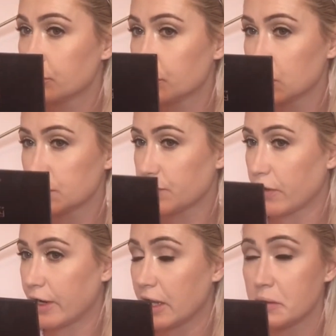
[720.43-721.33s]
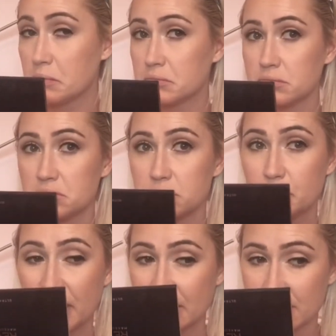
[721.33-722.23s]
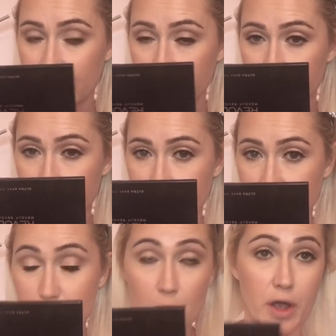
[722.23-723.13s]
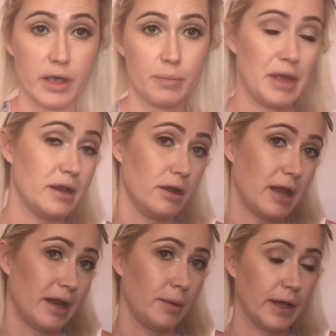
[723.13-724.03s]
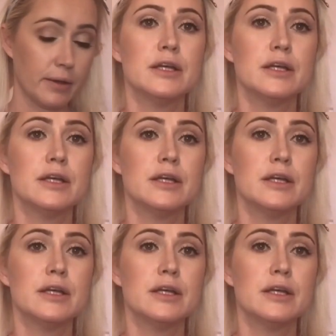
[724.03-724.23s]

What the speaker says: just very basic, in my opinion anyway.